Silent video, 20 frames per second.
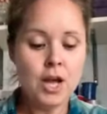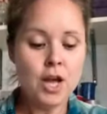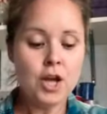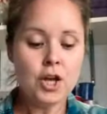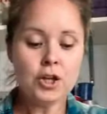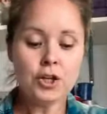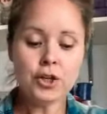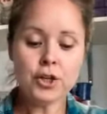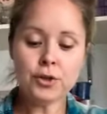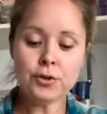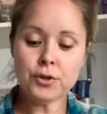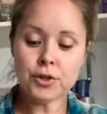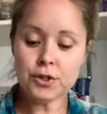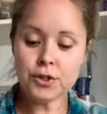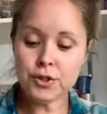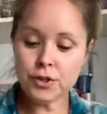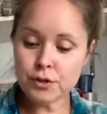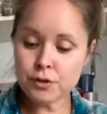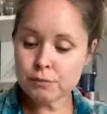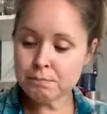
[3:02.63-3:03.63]
You can
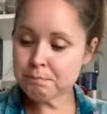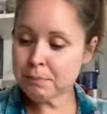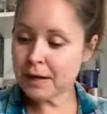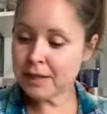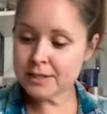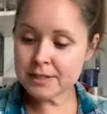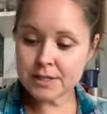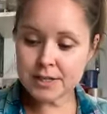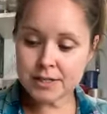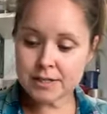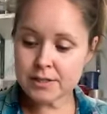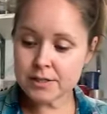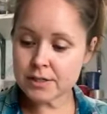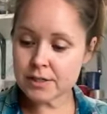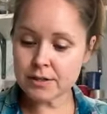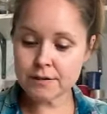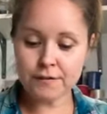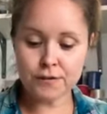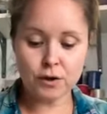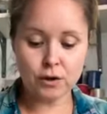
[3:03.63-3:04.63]
use buttons that
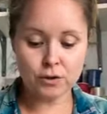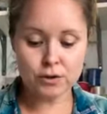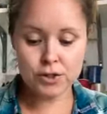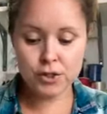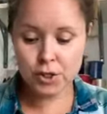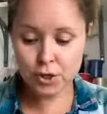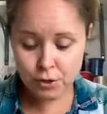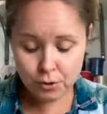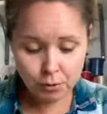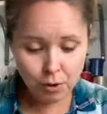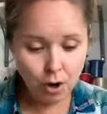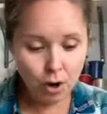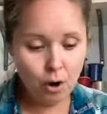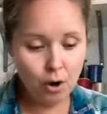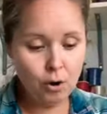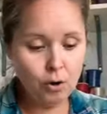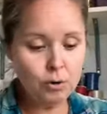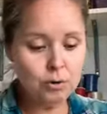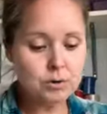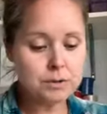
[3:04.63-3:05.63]
have got 2
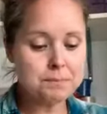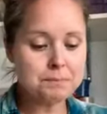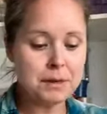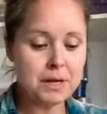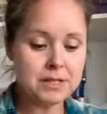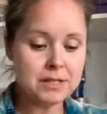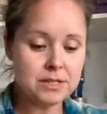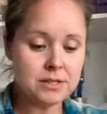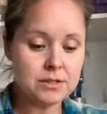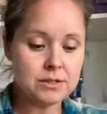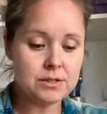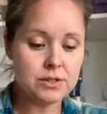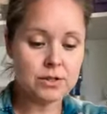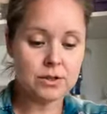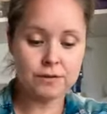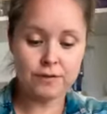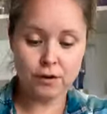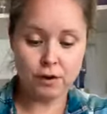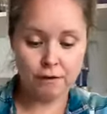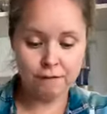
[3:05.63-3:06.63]
holes, buttons that
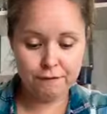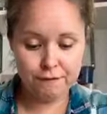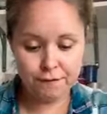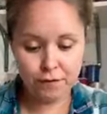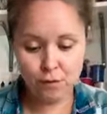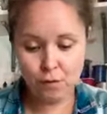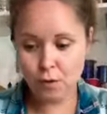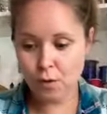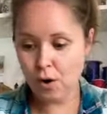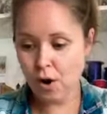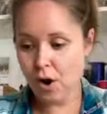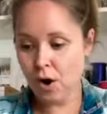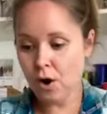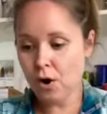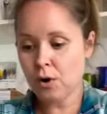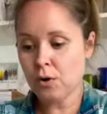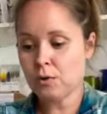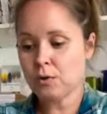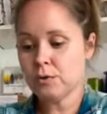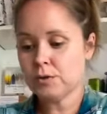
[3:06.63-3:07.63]
have got 4
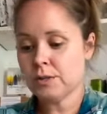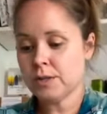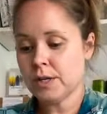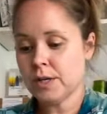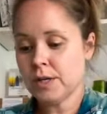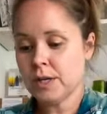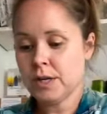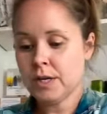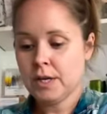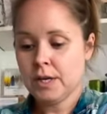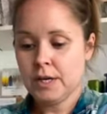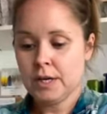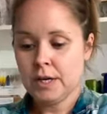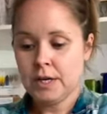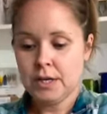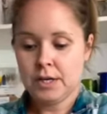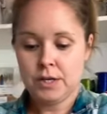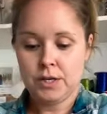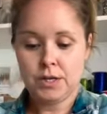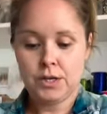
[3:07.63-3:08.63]
holes.
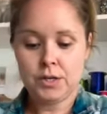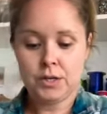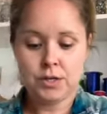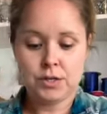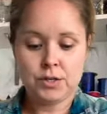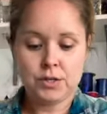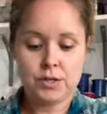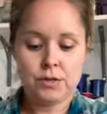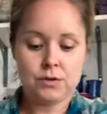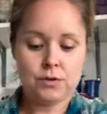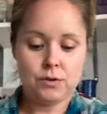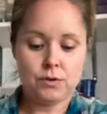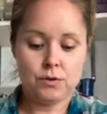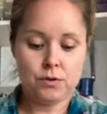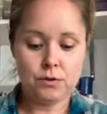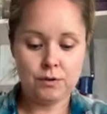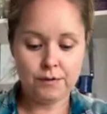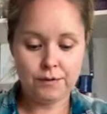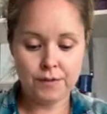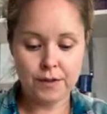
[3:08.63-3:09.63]
You can use all
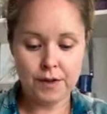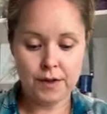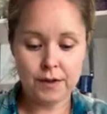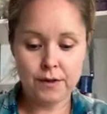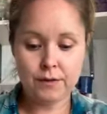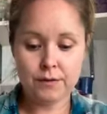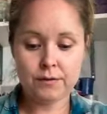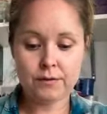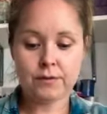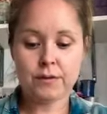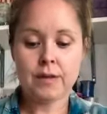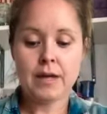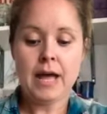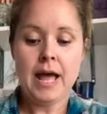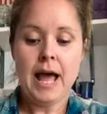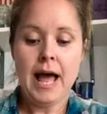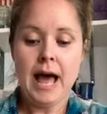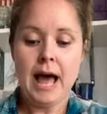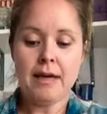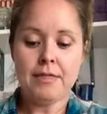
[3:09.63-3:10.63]
of those.
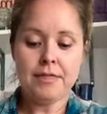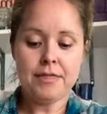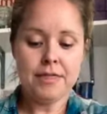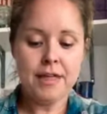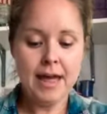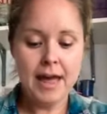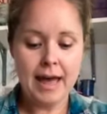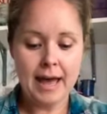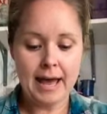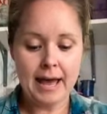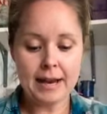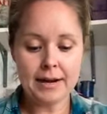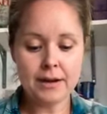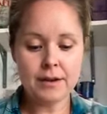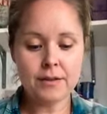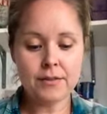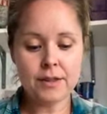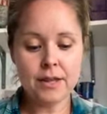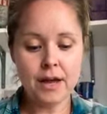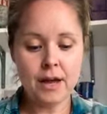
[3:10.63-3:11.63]
And then
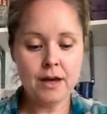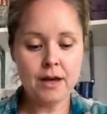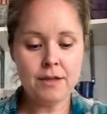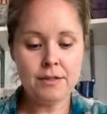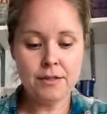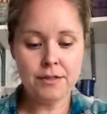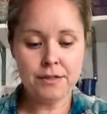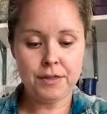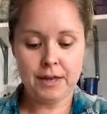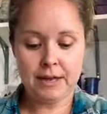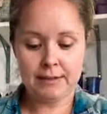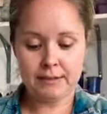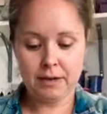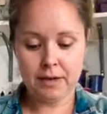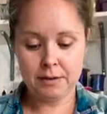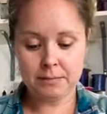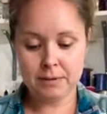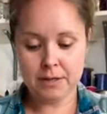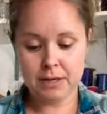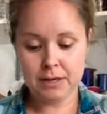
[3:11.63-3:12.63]
the other thing that
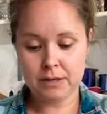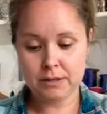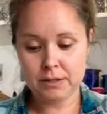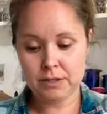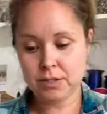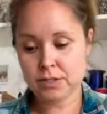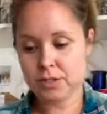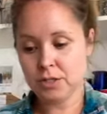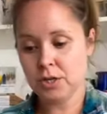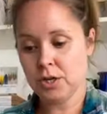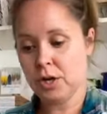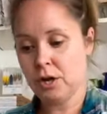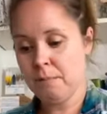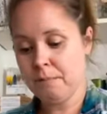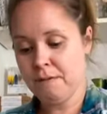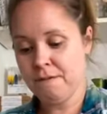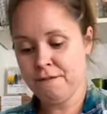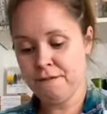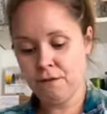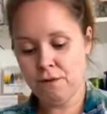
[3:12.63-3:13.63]
I'm going to do
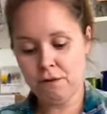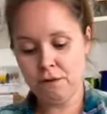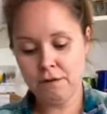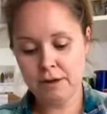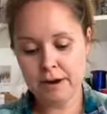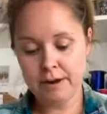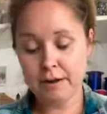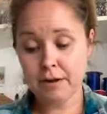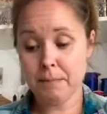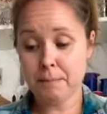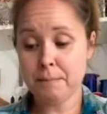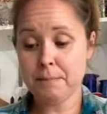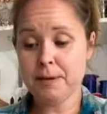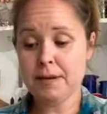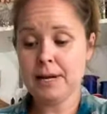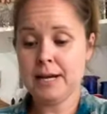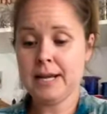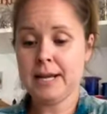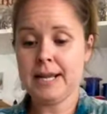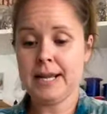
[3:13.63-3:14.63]
before I
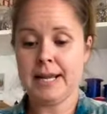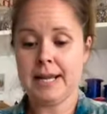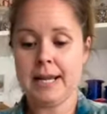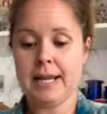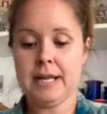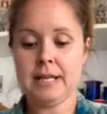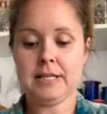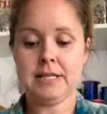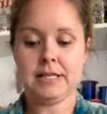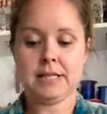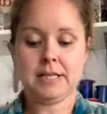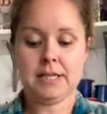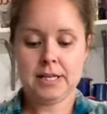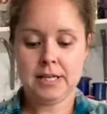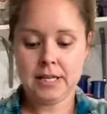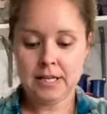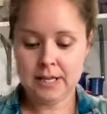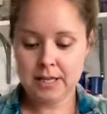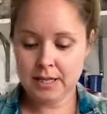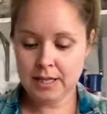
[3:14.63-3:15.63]
complete
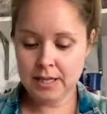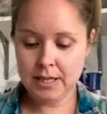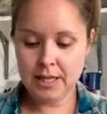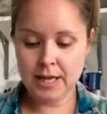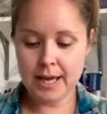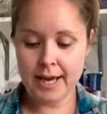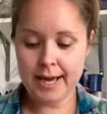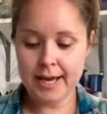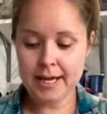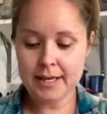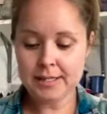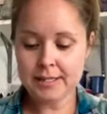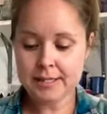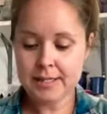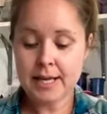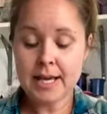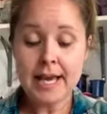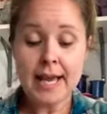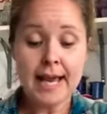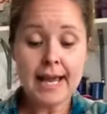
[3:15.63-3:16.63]
this
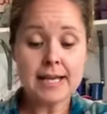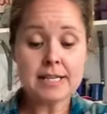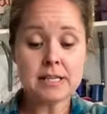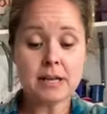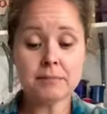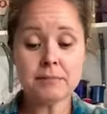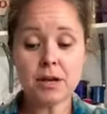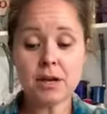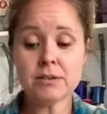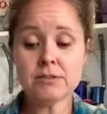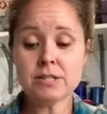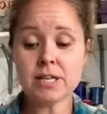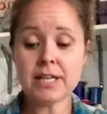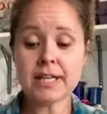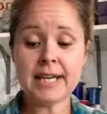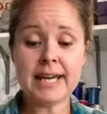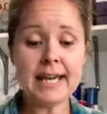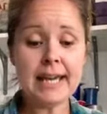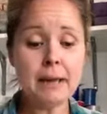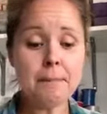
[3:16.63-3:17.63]
is I'm going to
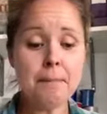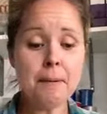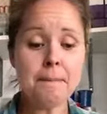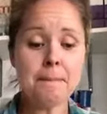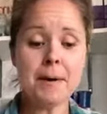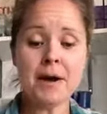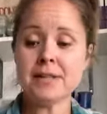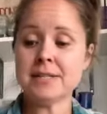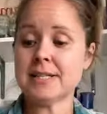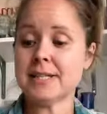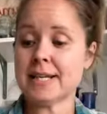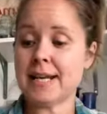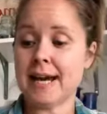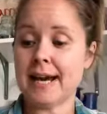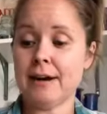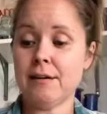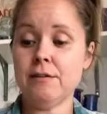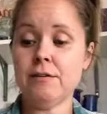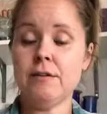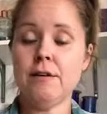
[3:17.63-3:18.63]
keep button
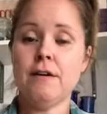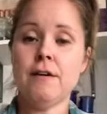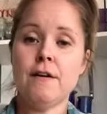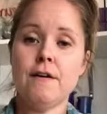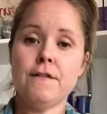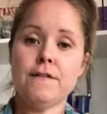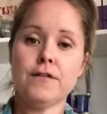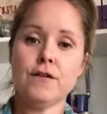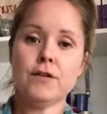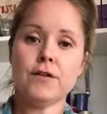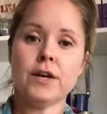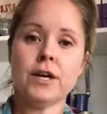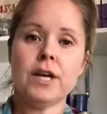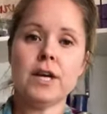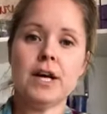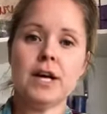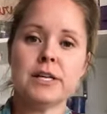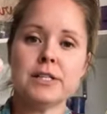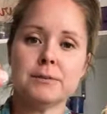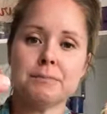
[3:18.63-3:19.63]
out for the
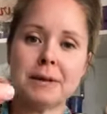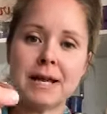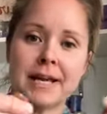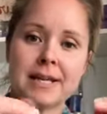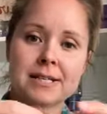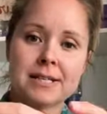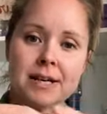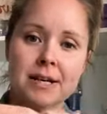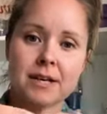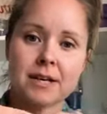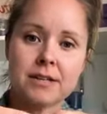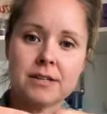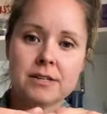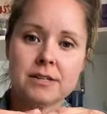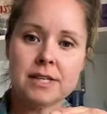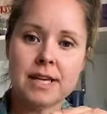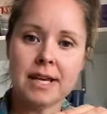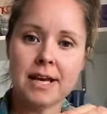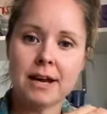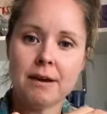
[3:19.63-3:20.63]
clasp later. Can you
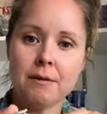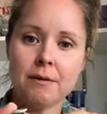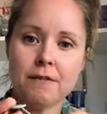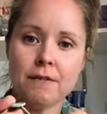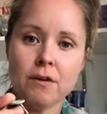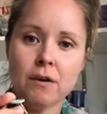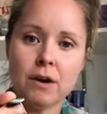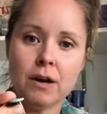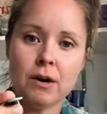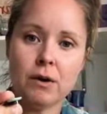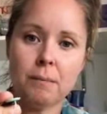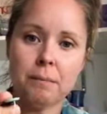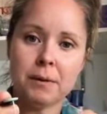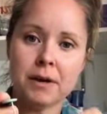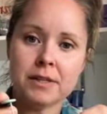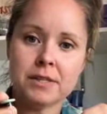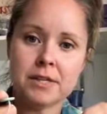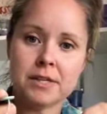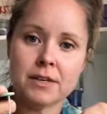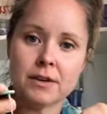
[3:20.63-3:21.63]
see how I've got a little
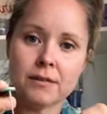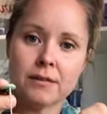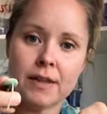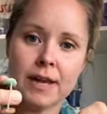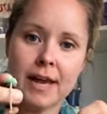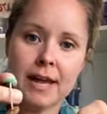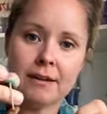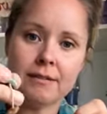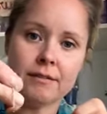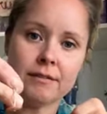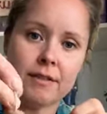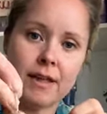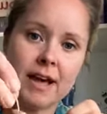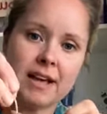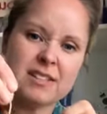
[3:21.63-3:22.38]
button on the end there?